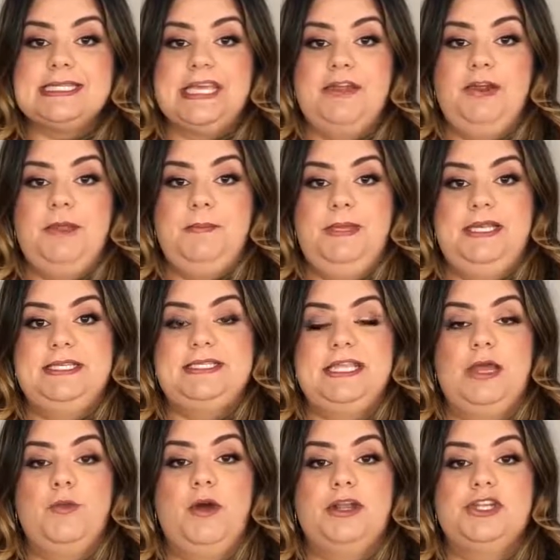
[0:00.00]
layering piece
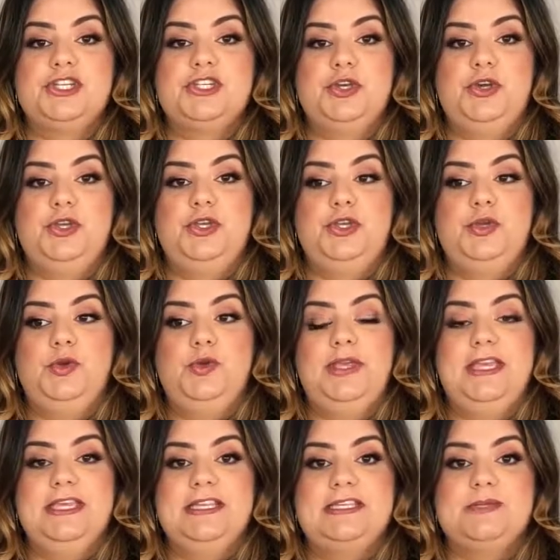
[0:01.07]
that I want to show you
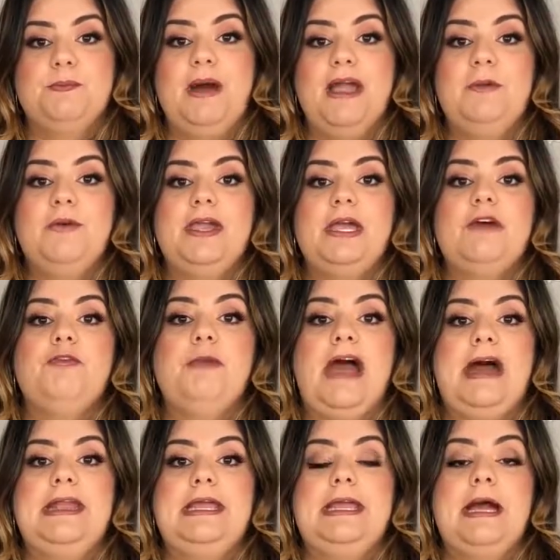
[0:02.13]
is my way of
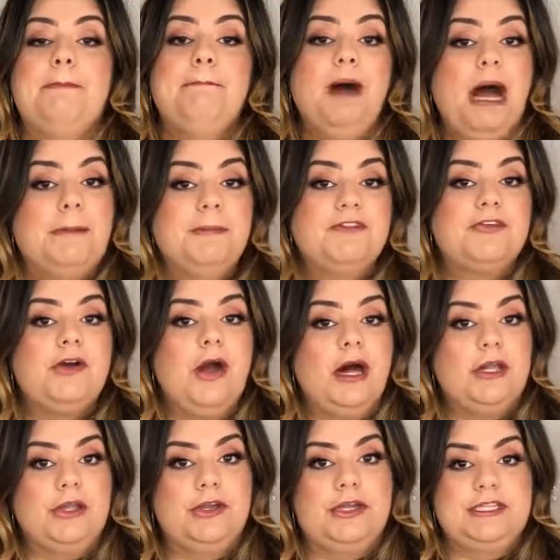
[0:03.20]
adding a pop of
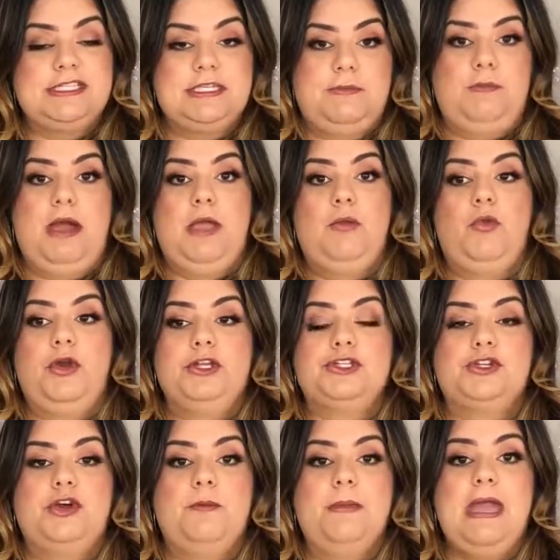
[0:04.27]
color into my
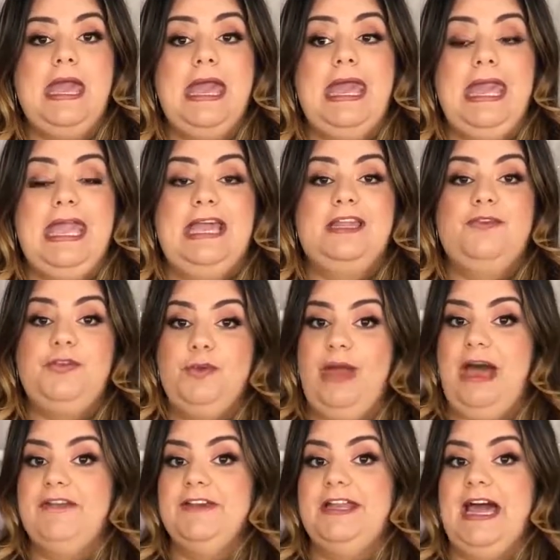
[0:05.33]
wardrobe. And if you
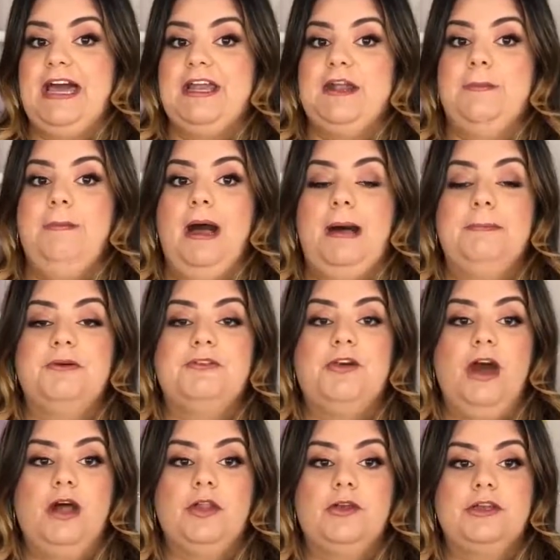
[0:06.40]
haven't added a pop of
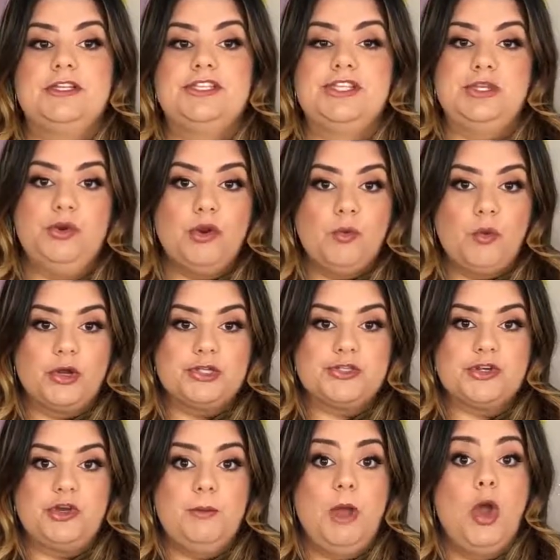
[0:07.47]
color into your
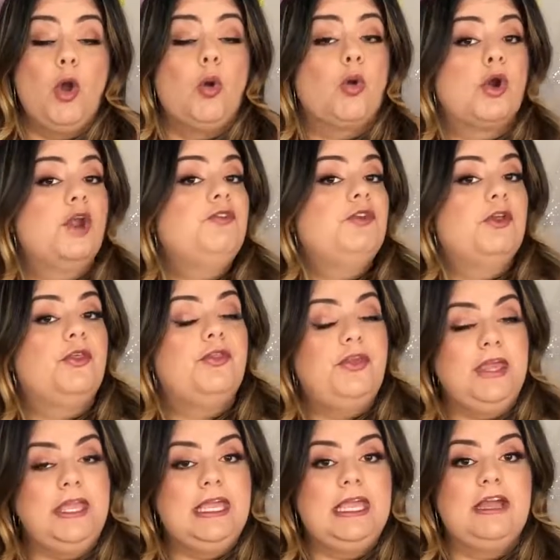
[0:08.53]
wardrobe, or if you're
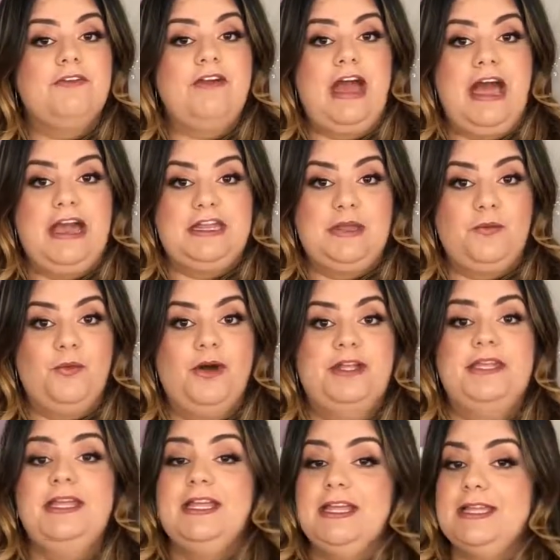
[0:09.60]
thinking of adding
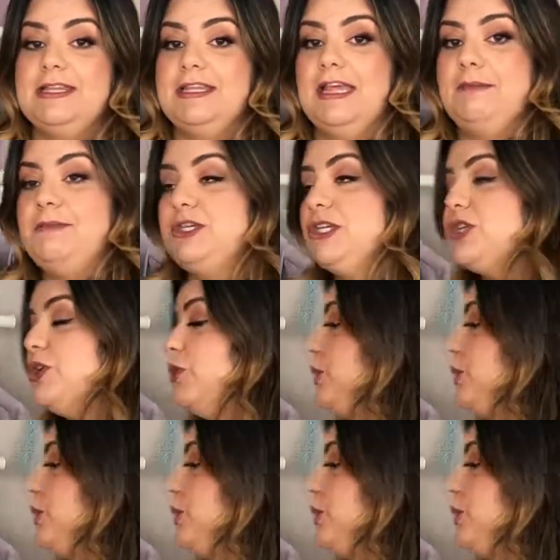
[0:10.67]
one, let me show